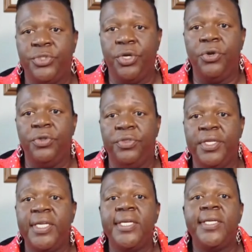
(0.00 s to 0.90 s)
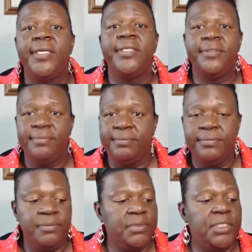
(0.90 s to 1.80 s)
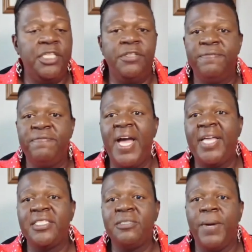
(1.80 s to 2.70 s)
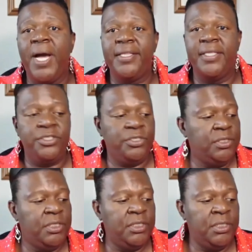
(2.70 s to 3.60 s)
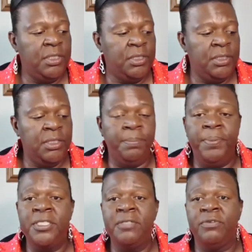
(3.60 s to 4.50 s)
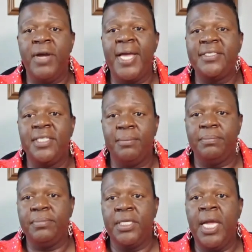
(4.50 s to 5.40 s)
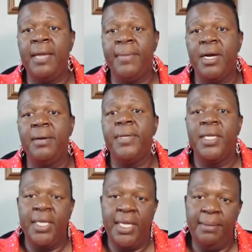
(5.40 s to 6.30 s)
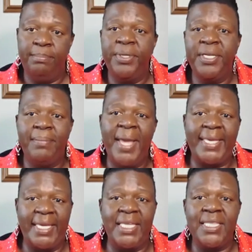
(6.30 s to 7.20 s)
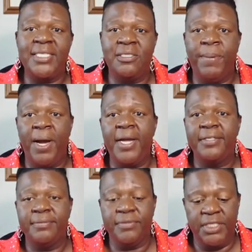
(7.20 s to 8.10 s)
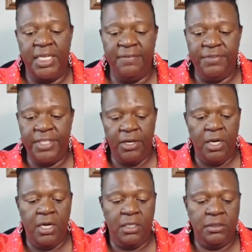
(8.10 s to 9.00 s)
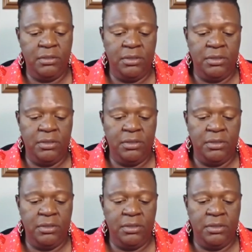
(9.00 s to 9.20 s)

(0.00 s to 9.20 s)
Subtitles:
or the earth. Either find the spot that the piece of grass that came up and put it back in that spot. And if there are